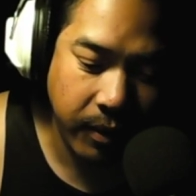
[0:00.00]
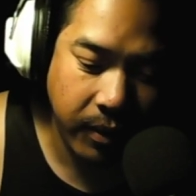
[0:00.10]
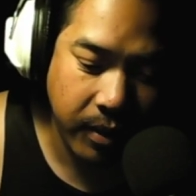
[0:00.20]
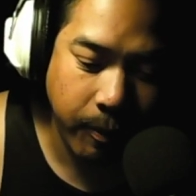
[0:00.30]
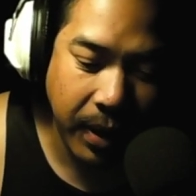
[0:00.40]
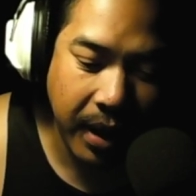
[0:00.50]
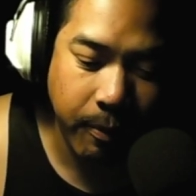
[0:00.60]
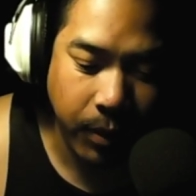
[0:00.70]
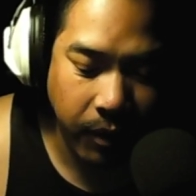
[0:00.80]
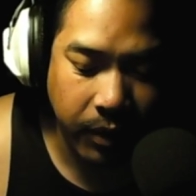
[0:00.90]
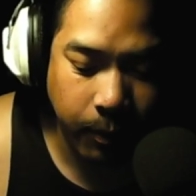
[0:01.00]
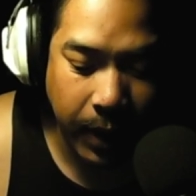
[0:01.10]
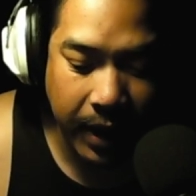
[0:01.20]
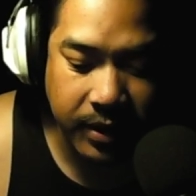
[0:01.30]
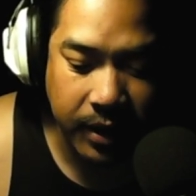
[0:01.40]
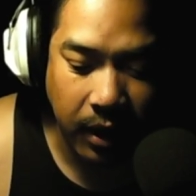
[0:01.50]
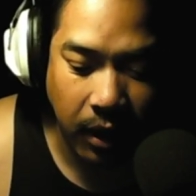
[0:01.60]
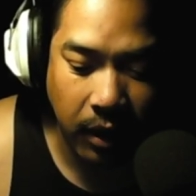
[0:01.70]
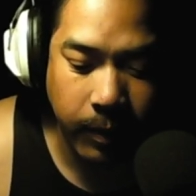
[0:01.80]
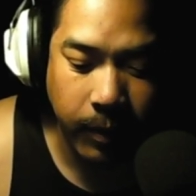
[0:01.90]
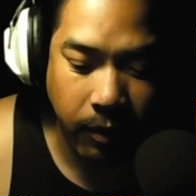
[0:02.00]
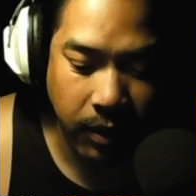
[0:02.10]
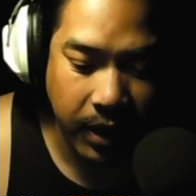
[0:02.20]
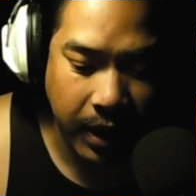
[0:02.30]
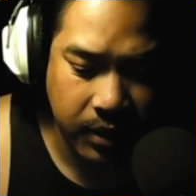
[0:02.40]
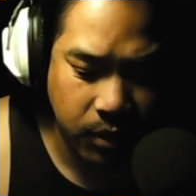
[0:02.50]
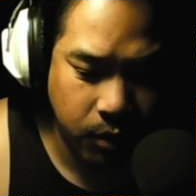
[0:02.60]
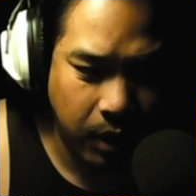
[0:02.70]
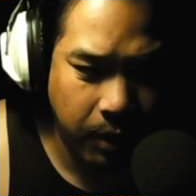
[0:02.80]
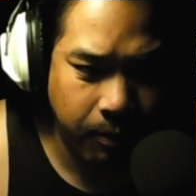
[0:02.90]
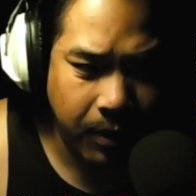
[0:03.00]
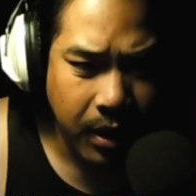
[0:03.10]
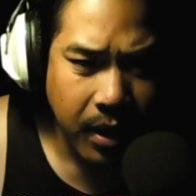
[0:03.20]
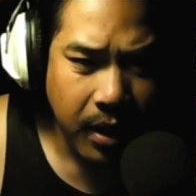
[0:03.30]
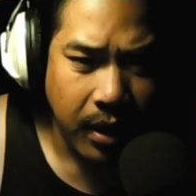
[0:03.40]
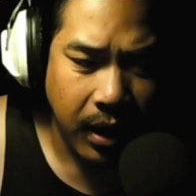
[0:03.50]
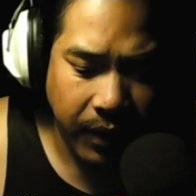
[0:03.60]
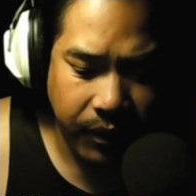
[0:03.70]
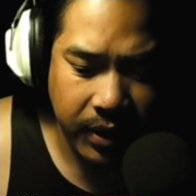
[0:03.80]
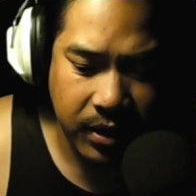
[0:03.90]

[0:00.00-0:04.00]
combined both debates, not all of them are really extreme leftists.